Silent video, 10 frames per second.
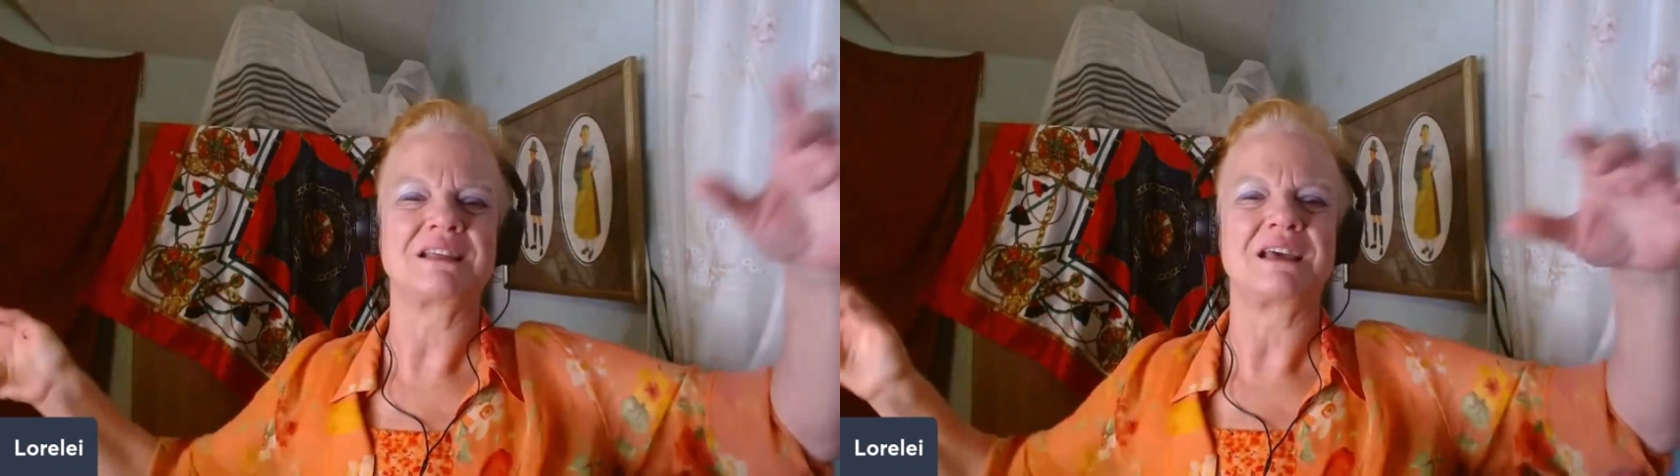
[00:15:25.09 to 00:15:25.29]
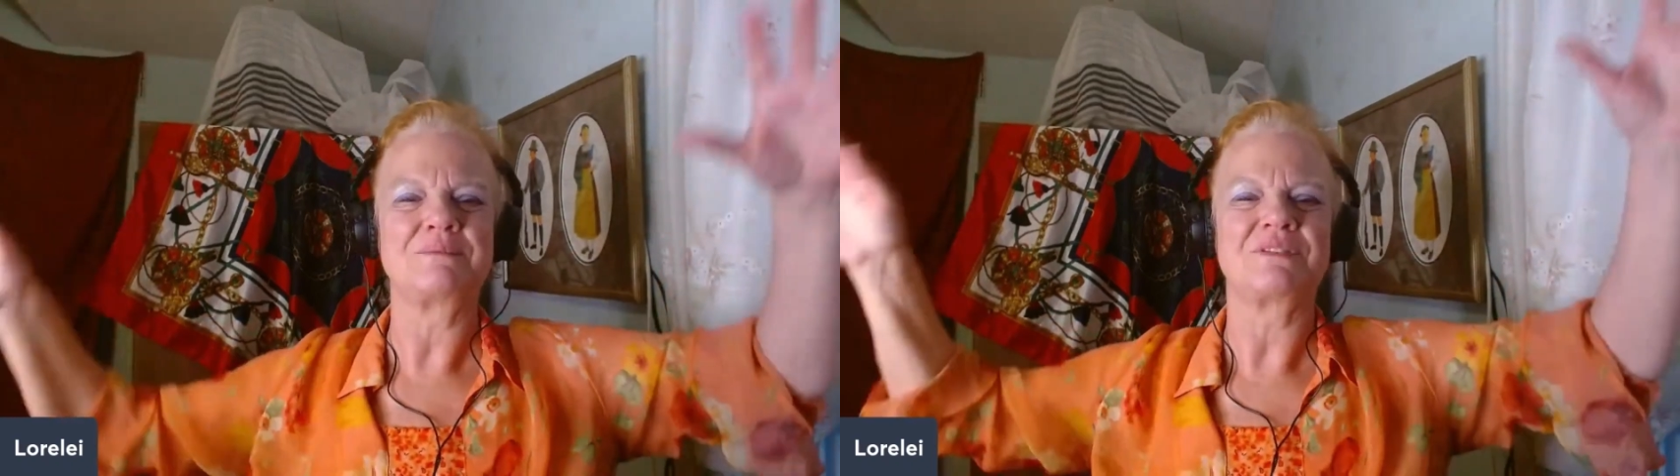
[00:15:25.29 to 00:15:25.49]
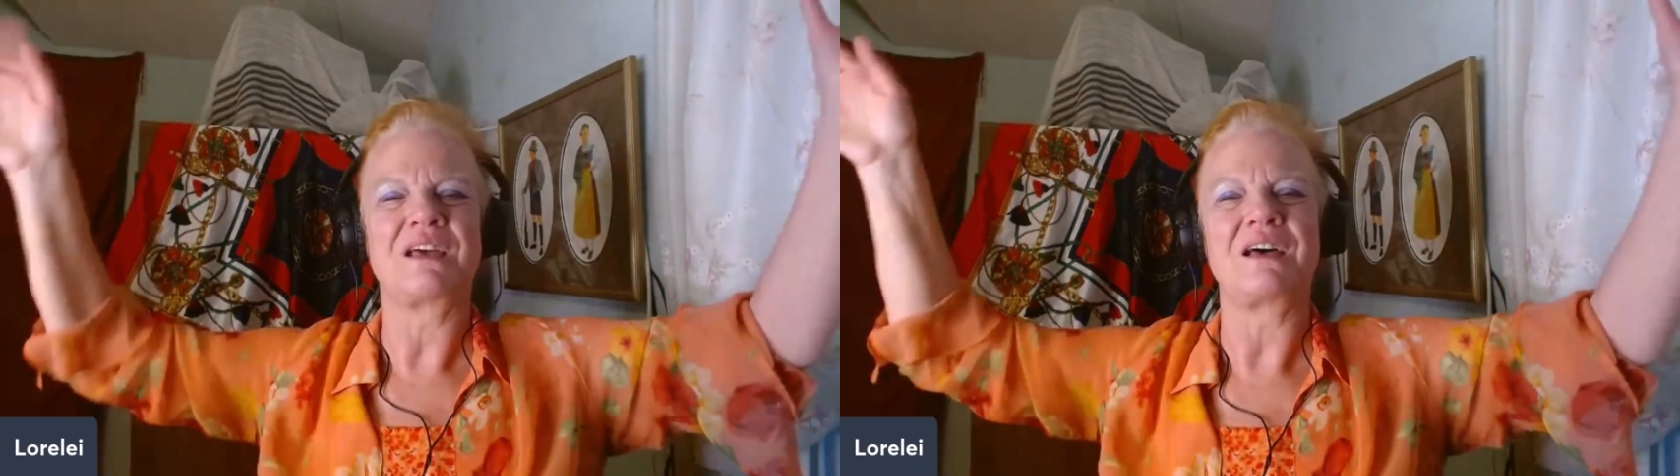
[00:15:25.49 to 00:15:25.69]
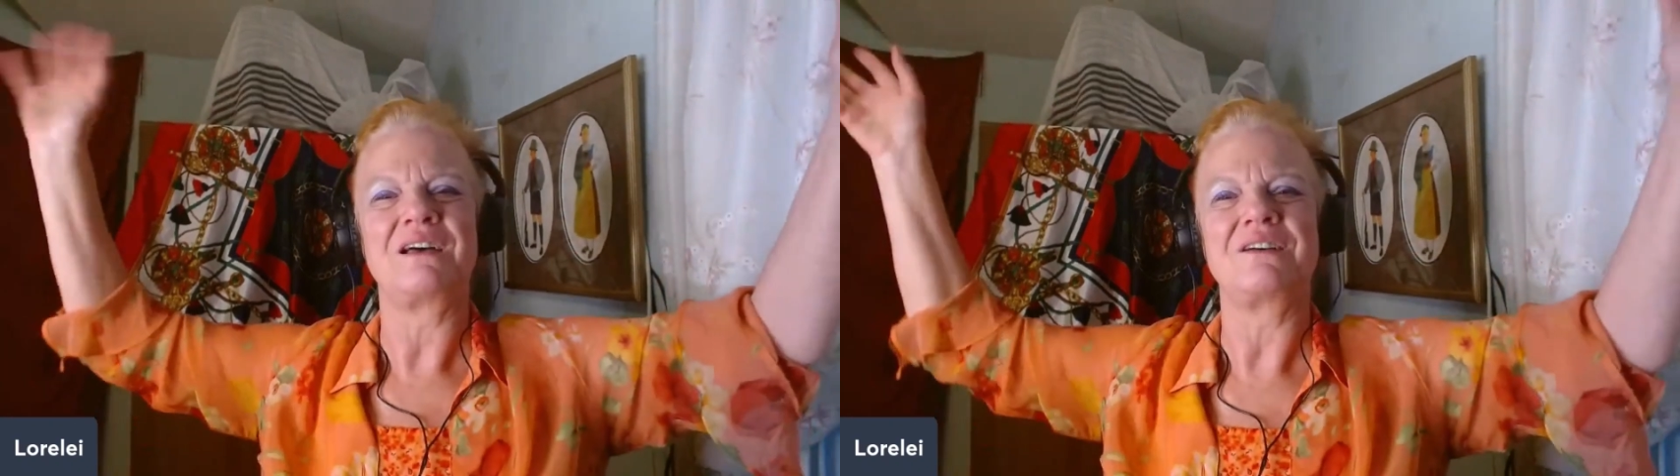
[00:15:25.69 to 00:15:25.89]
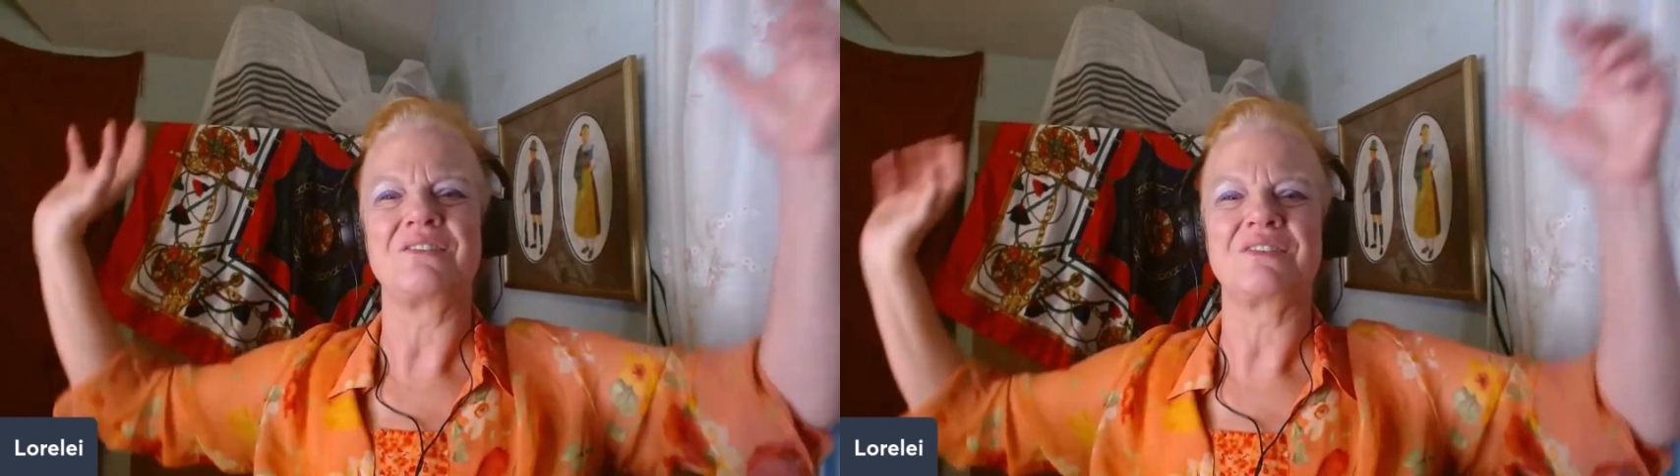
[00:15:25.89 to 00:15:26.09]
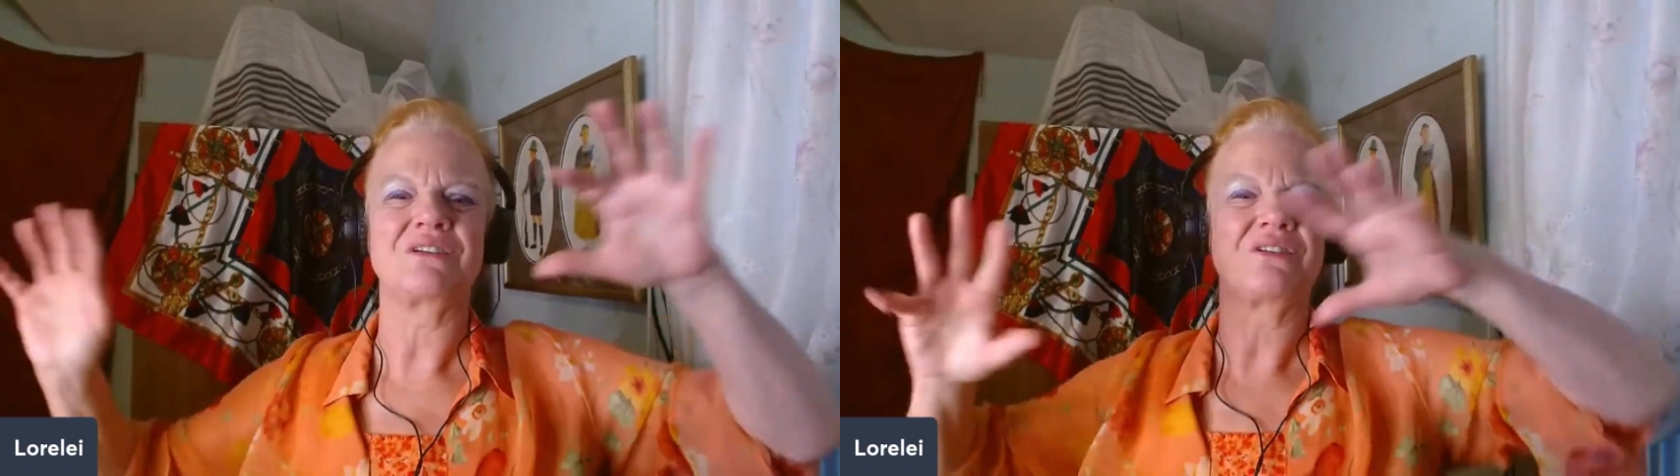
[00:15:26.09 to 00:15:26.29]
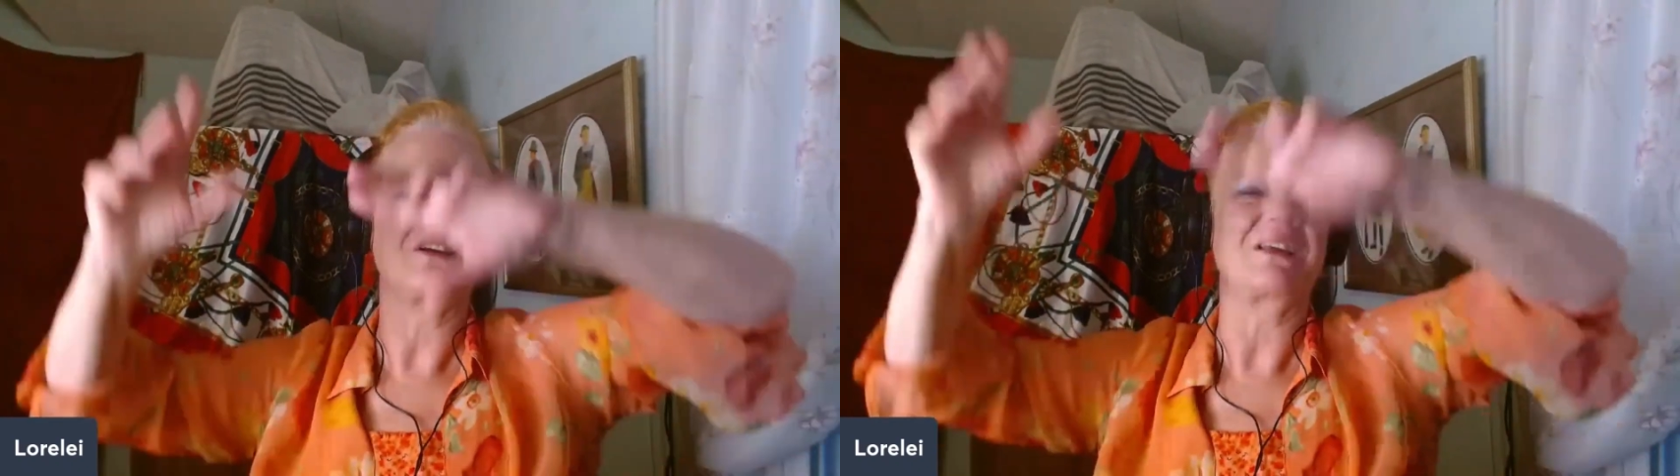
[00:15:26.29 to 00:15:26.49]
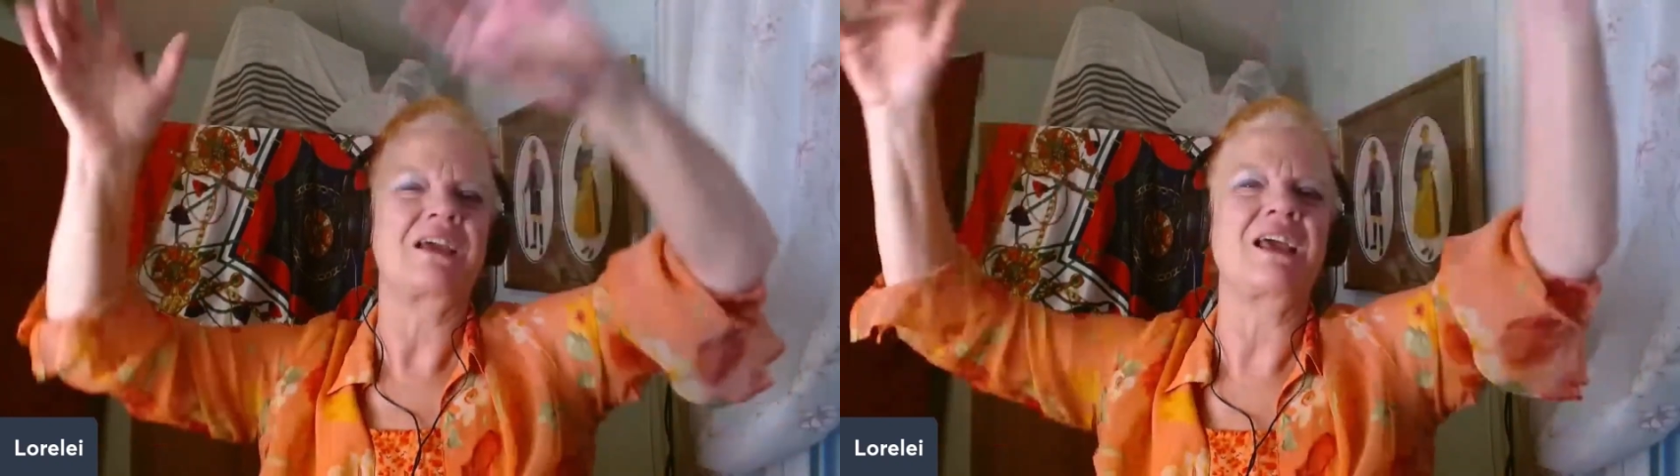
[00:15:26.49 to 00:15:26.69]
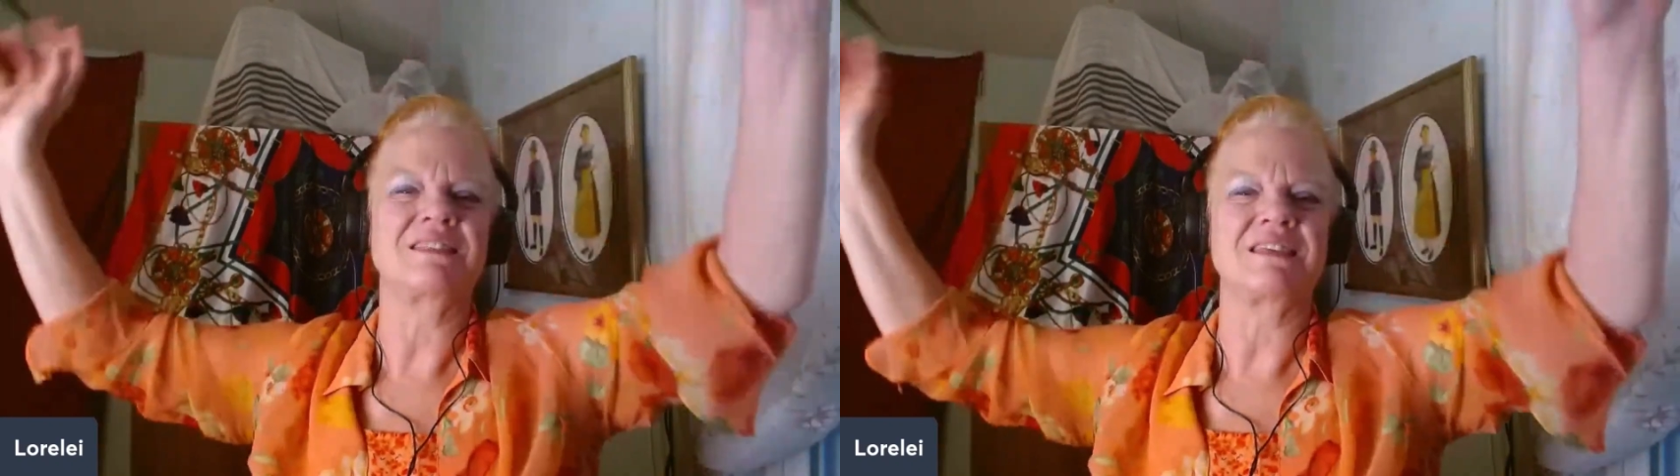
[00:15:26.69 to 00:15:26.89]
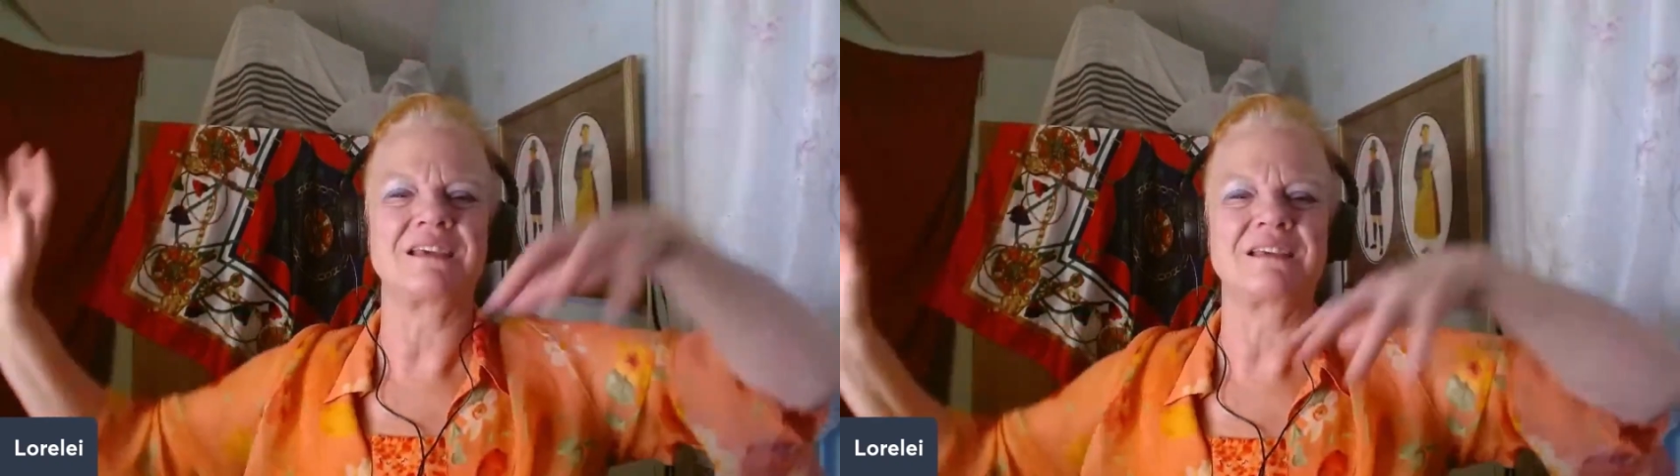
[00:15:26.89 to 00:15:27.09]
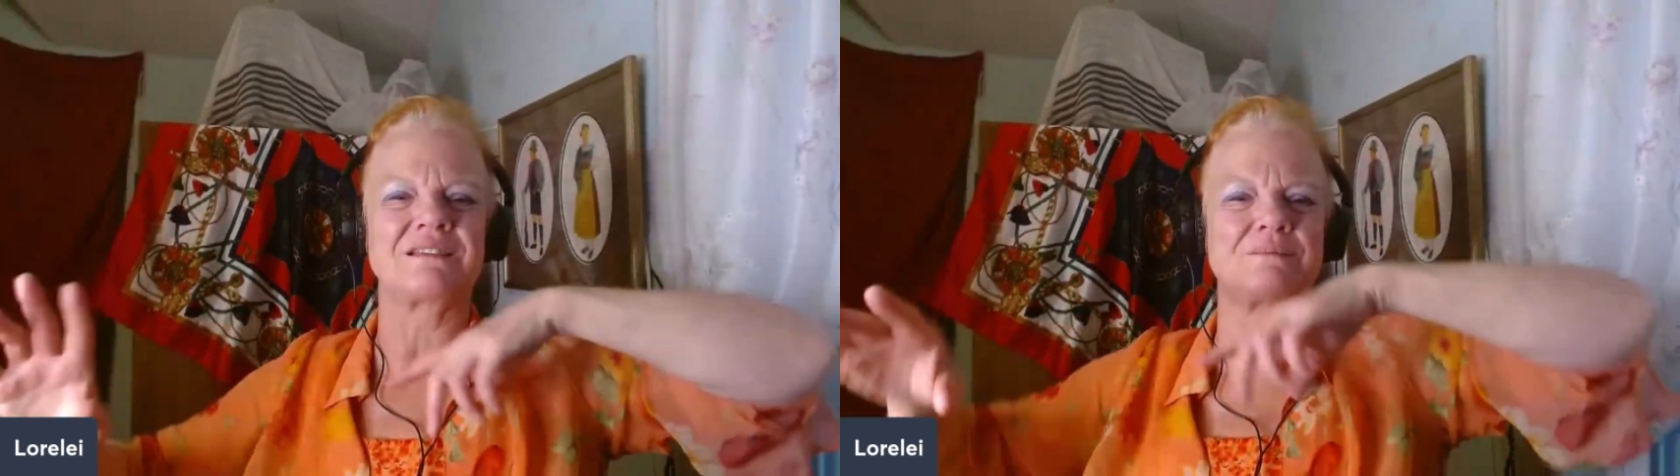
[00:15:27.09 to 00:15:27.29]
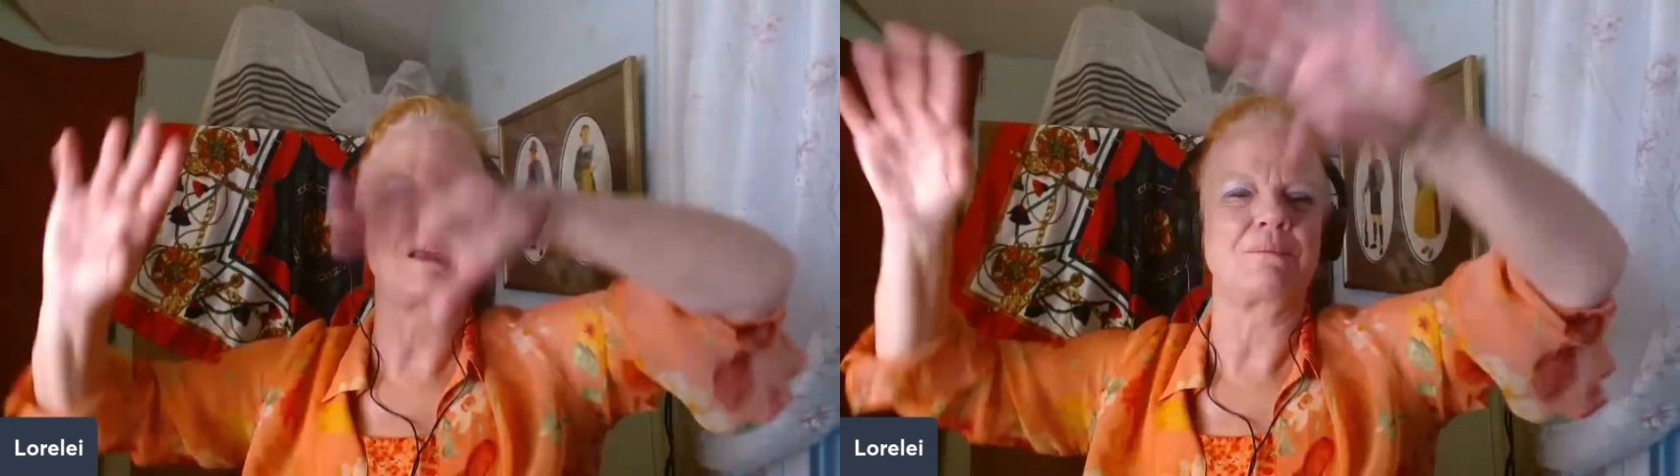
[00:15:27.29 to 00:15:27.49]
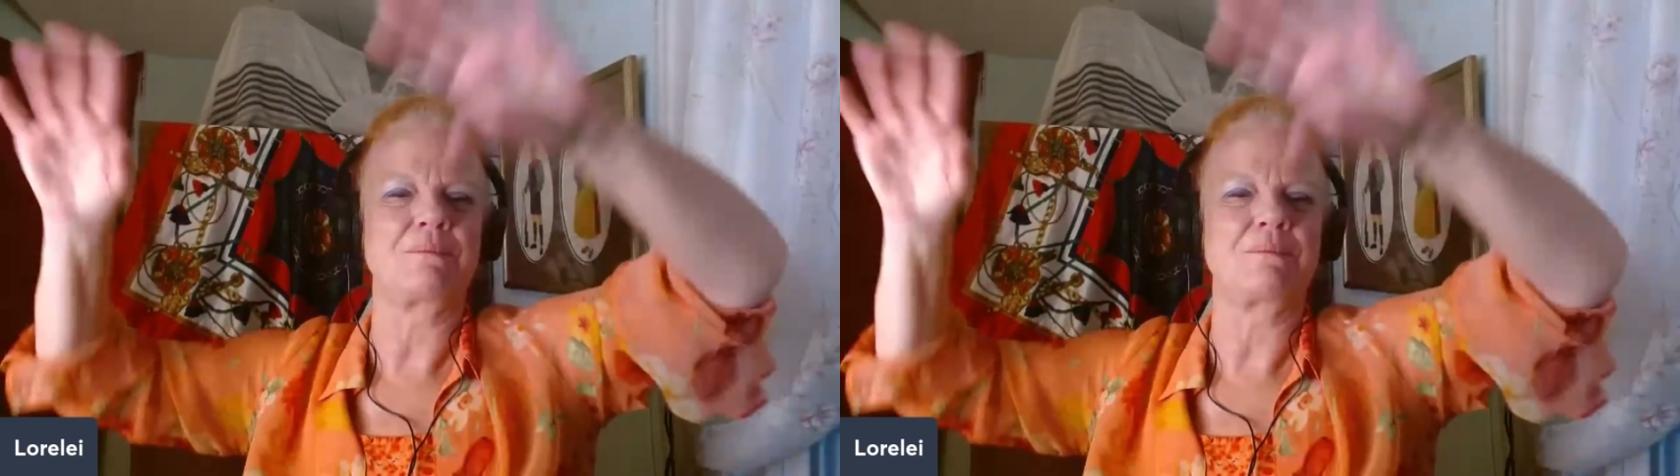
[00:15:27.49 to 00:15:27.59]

themselves and create things and make